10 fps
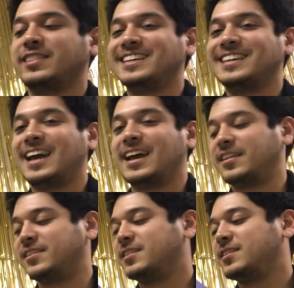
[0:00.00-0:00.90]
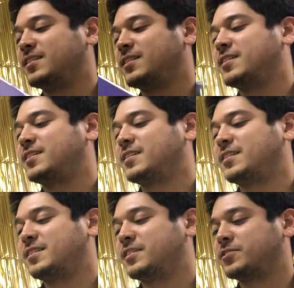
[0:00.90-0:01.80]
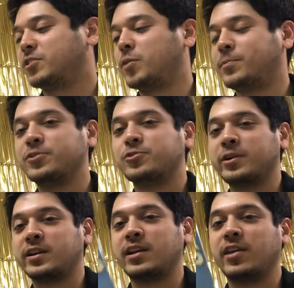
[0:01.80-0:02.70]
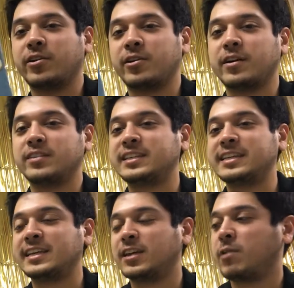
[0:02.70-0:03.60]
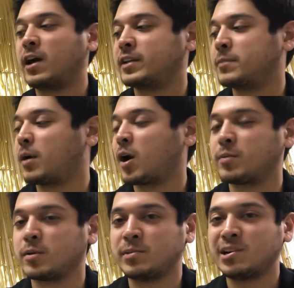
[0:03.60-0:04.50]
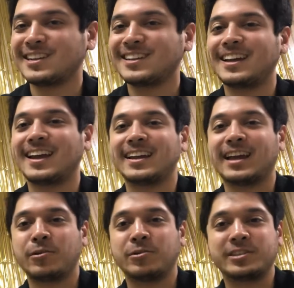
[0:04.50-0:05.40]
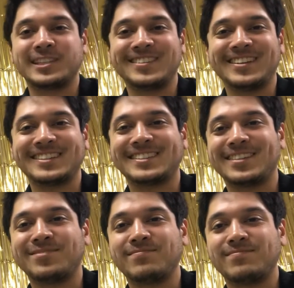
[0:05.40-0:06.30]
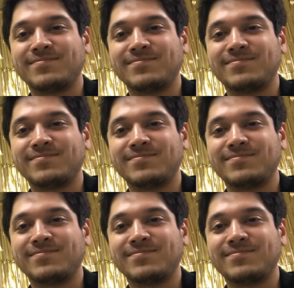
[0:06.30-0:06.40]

The end. So I hope you enjoyed another Tiki and Rondé Barber book, and I will see you next time.